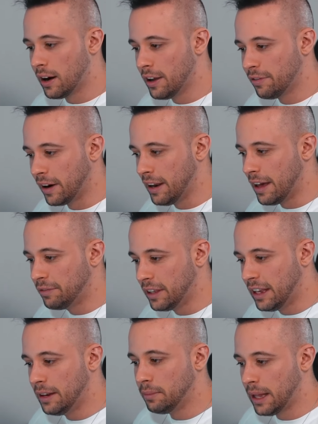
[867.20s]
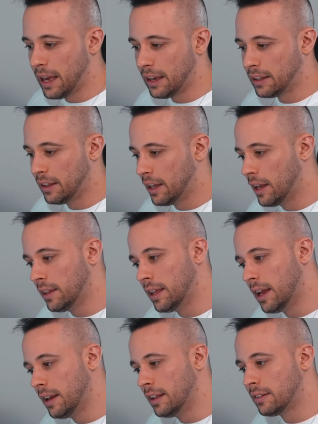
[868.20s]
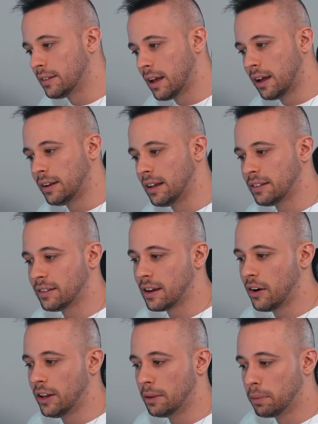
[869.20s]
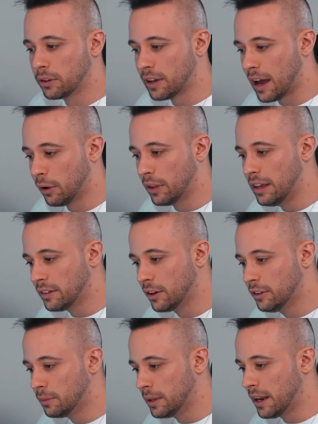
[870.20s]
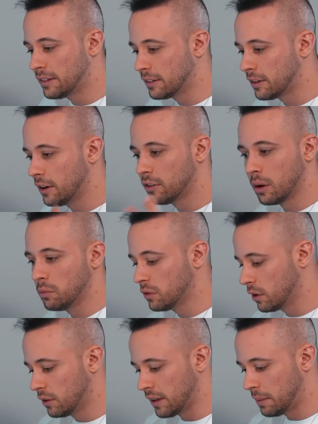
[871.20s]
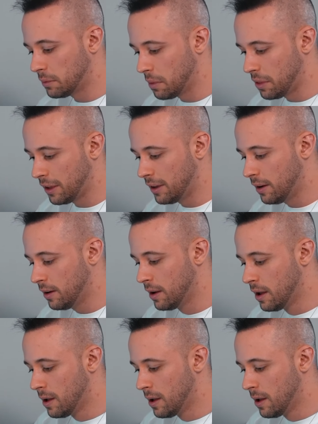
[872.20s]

If I left it in blank, then it's not necessary. The book title is going to be necessary. So I'm just going to type something here.